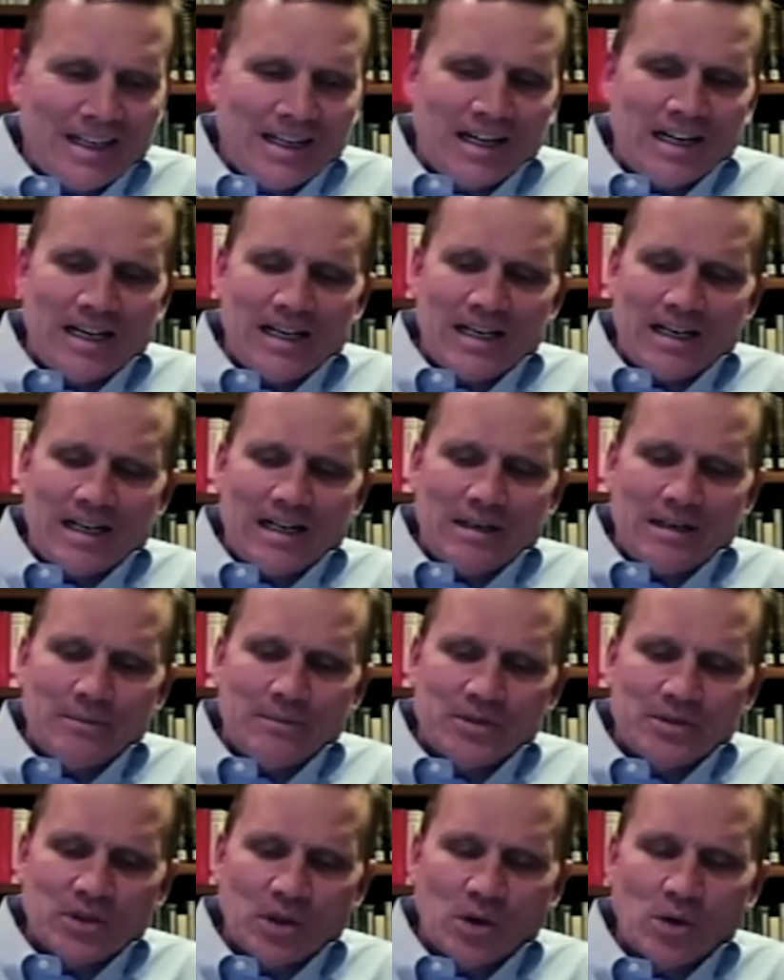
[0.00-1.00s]

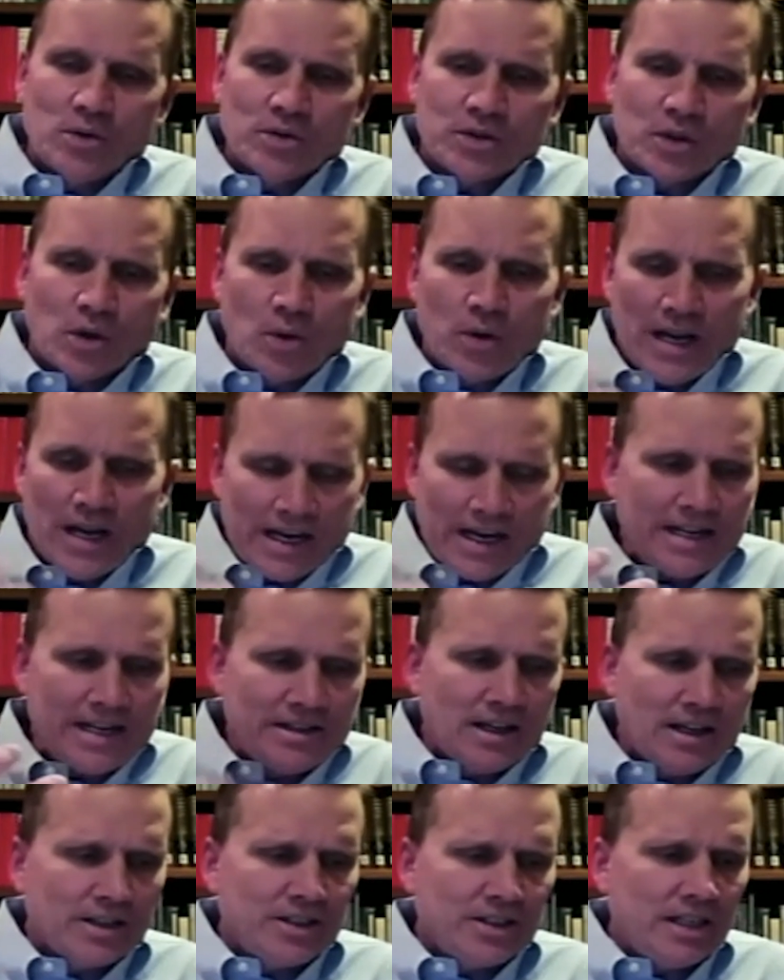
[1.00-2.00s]
So he
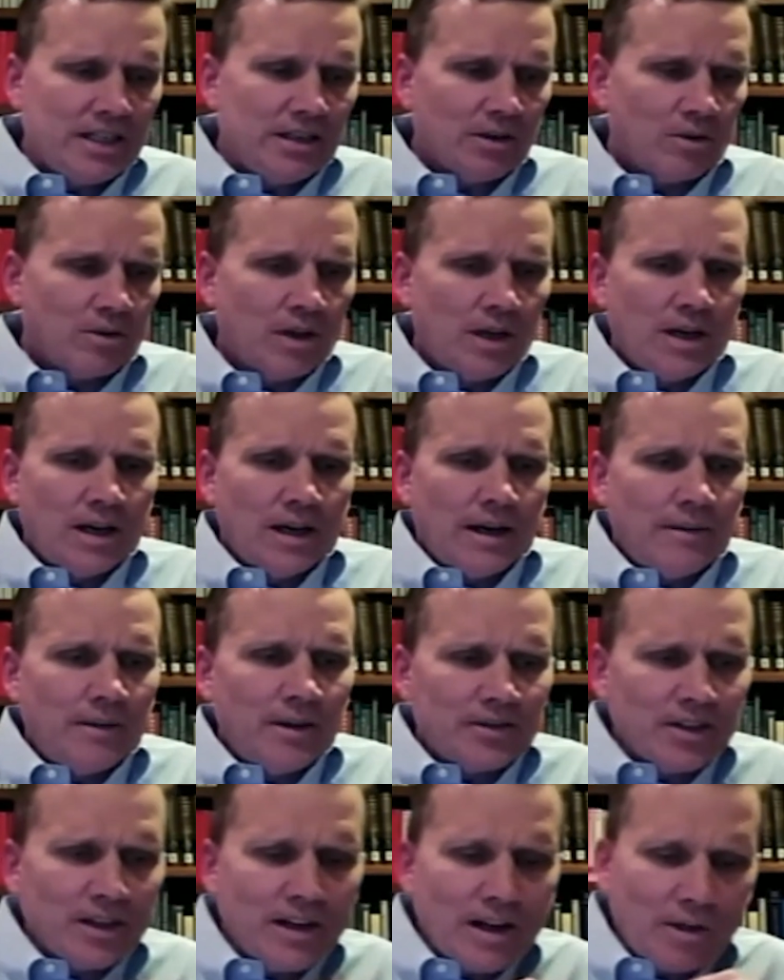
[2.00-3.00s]
does heal.
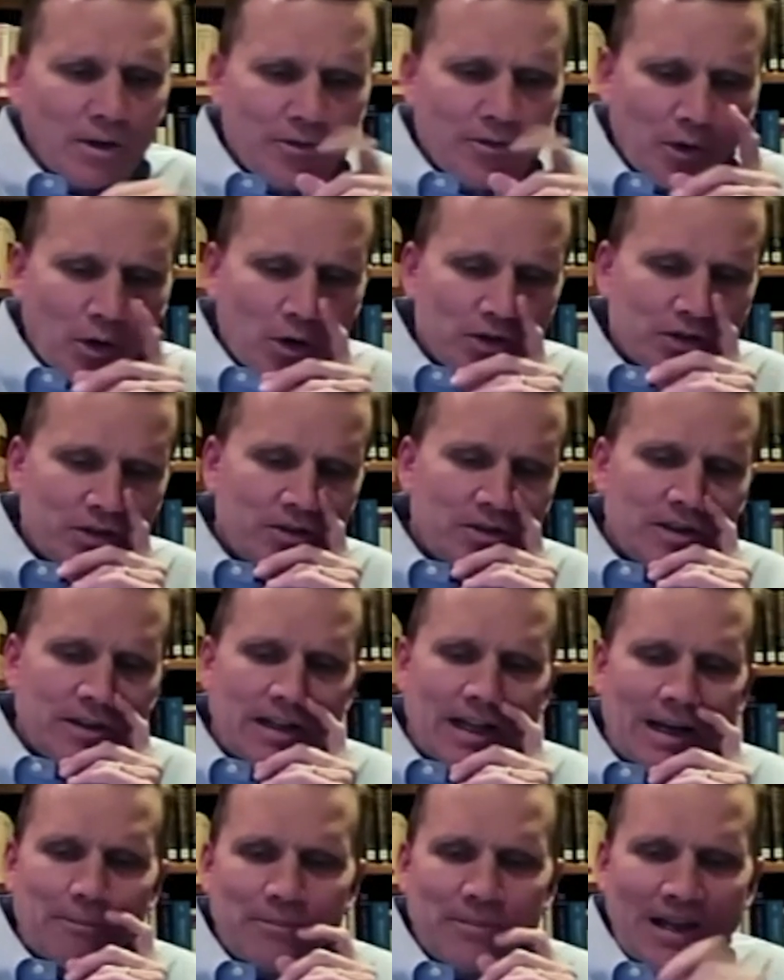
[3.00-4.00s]
This is another verse
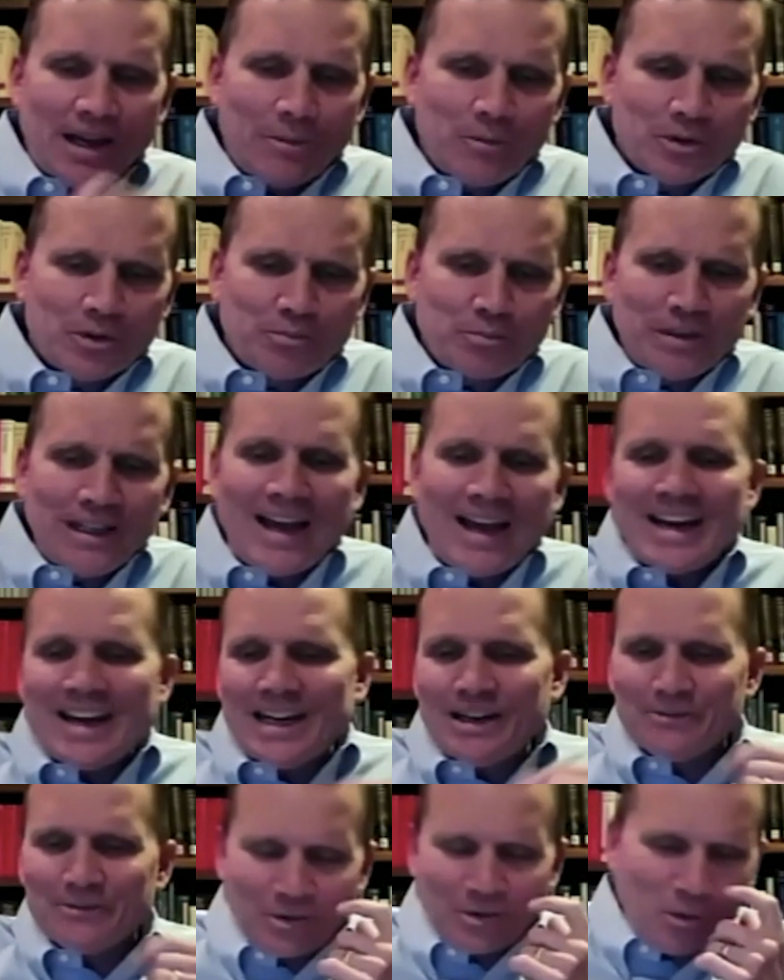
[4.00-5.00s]
that was
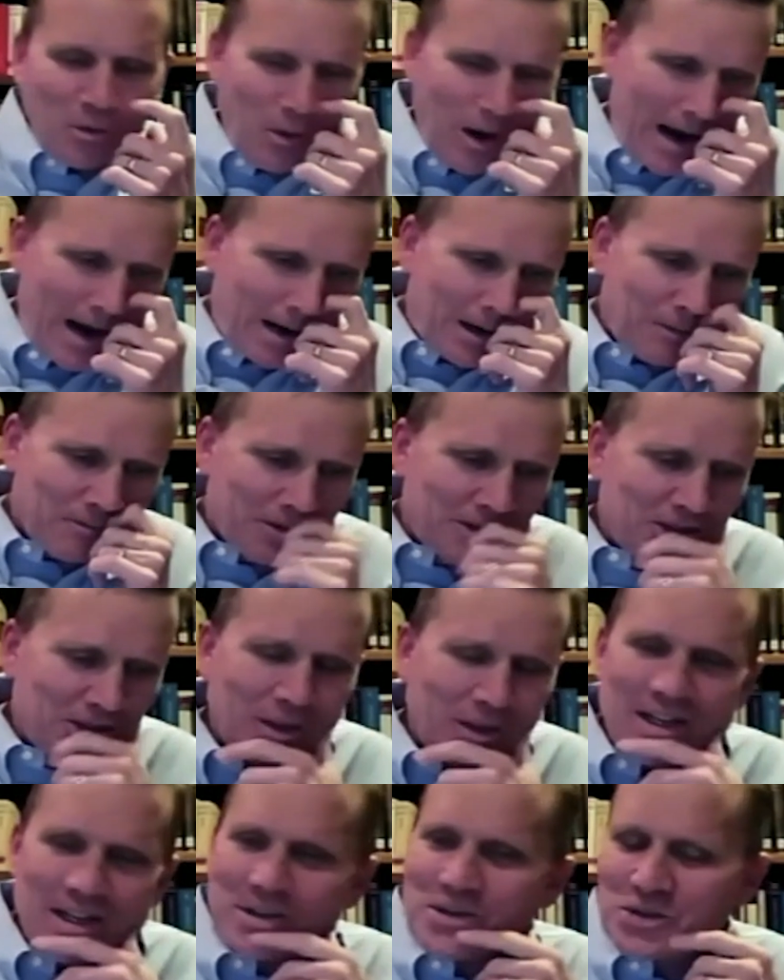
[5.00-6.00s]
plaguing for a while
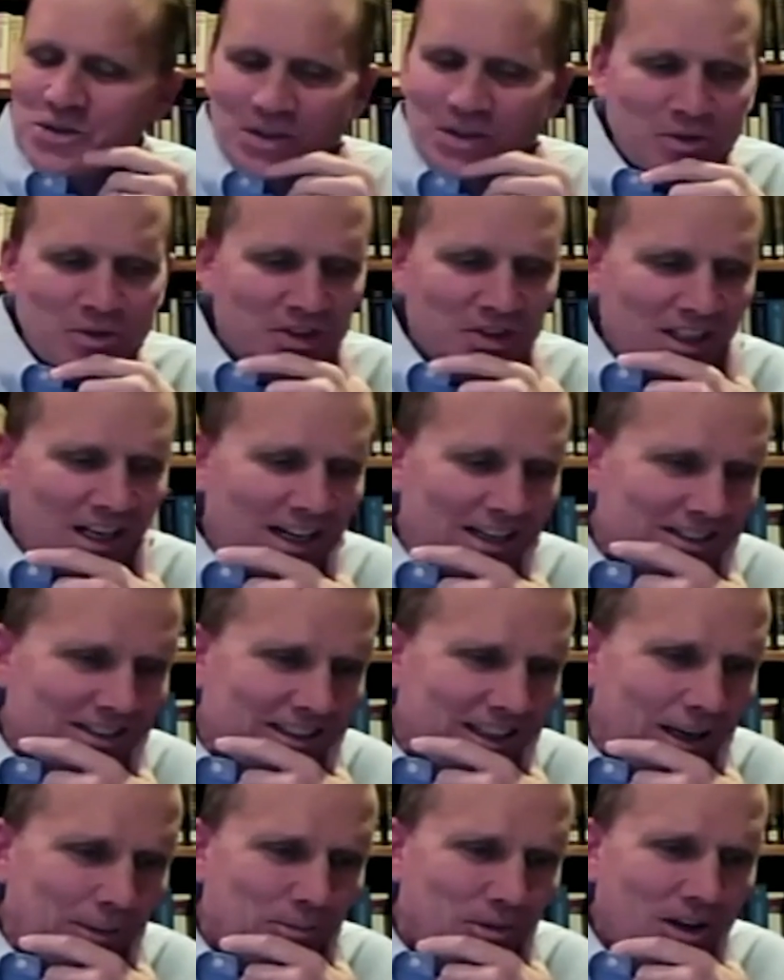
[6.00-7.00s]
until I understood this
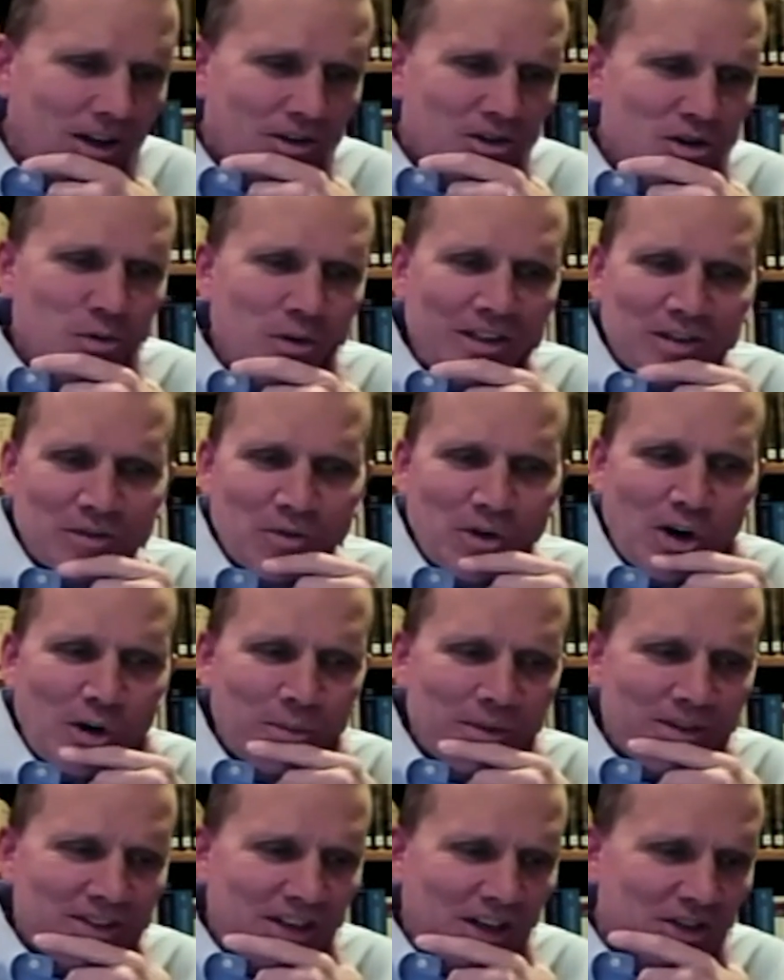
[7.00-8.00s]
concept. You went to
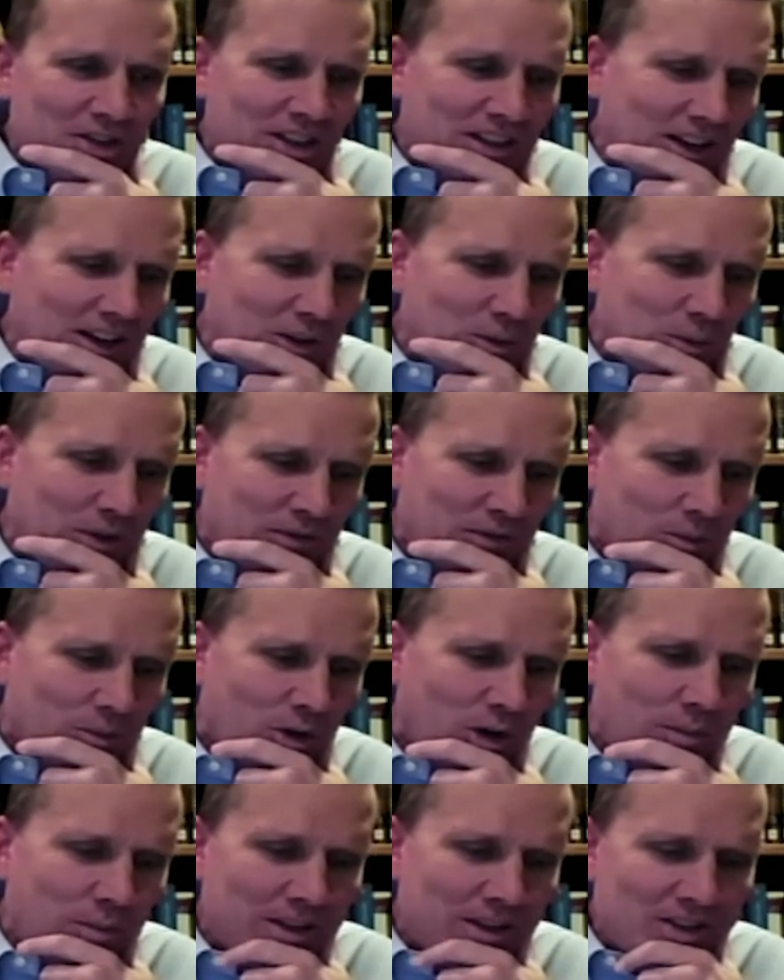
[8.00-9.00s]
Romans. Here's another one from
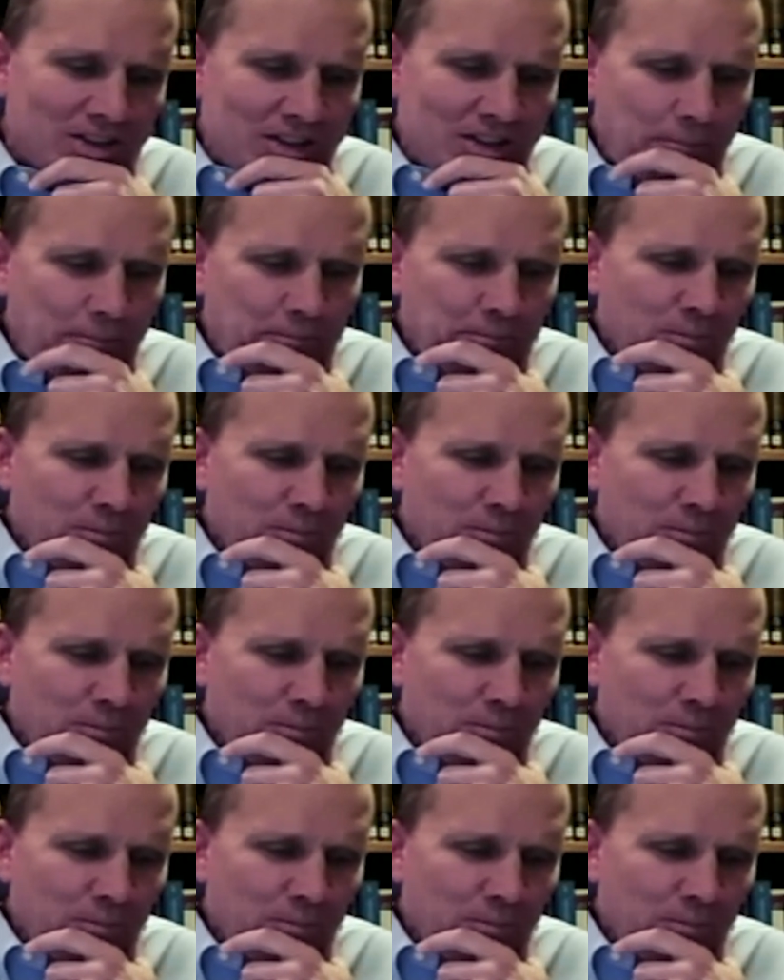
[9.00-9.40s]
Romans.